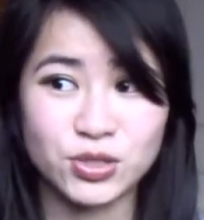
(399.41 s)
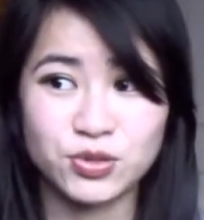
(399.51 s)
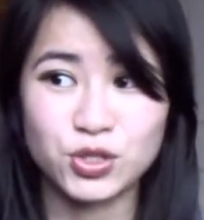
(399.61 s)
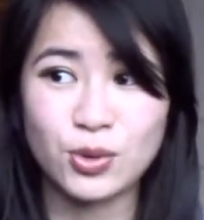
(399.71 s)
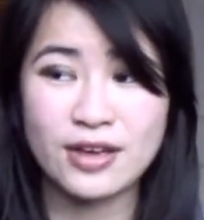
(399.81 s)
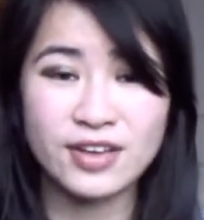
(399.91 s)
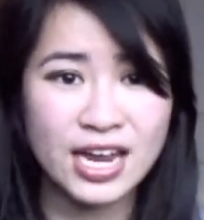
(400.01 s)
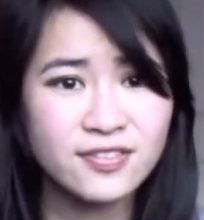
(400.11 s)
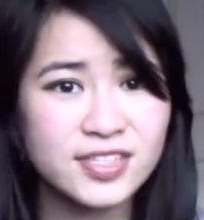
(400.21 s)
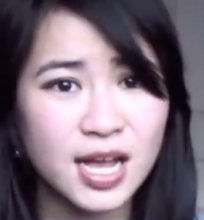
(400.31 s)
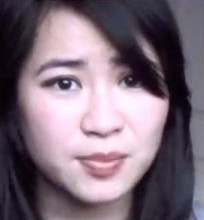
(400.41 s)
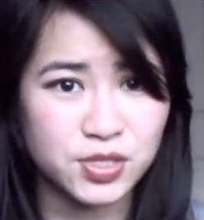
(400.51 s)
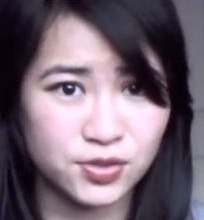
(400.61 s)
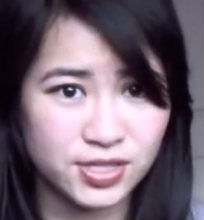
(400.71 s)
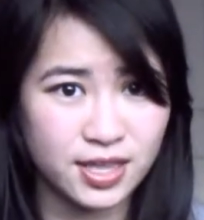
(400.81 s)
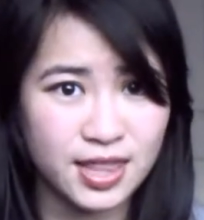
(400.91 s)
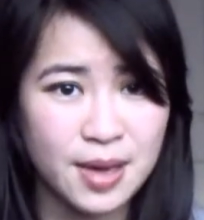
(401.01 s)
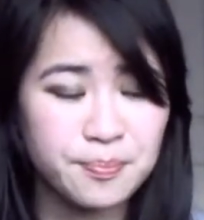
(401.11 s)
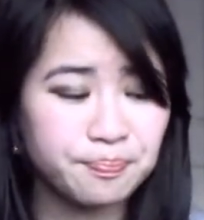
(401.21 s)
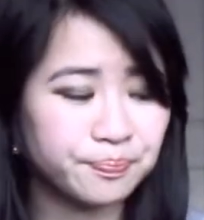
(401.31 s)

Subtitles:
which is why I've kind of stopped using them.